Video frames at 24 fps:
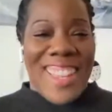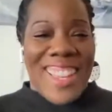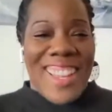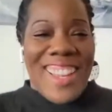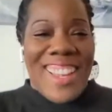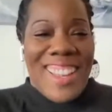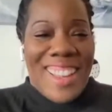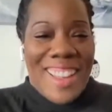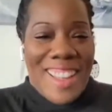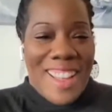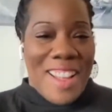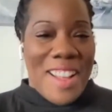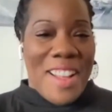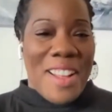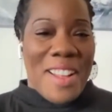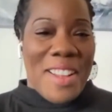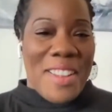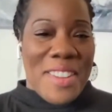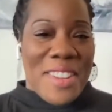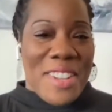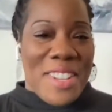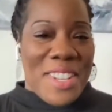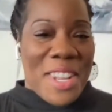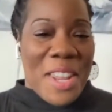the
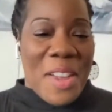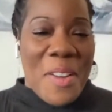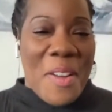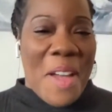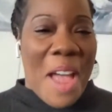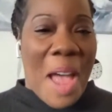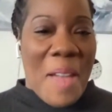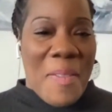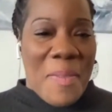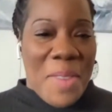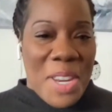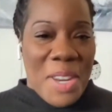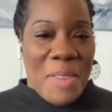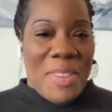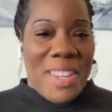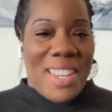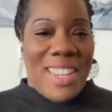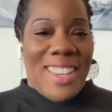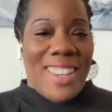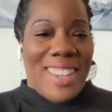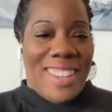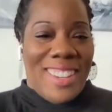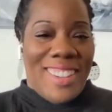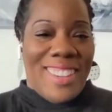house. So happy to
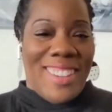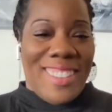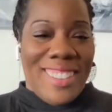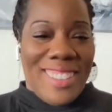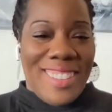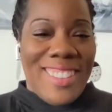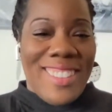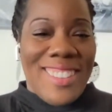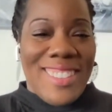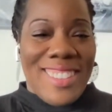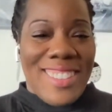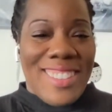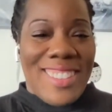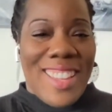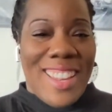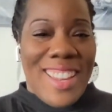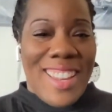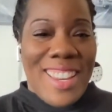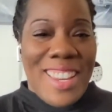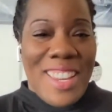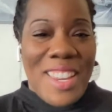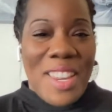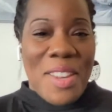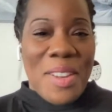be here.
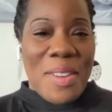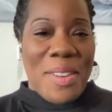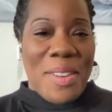Thank you.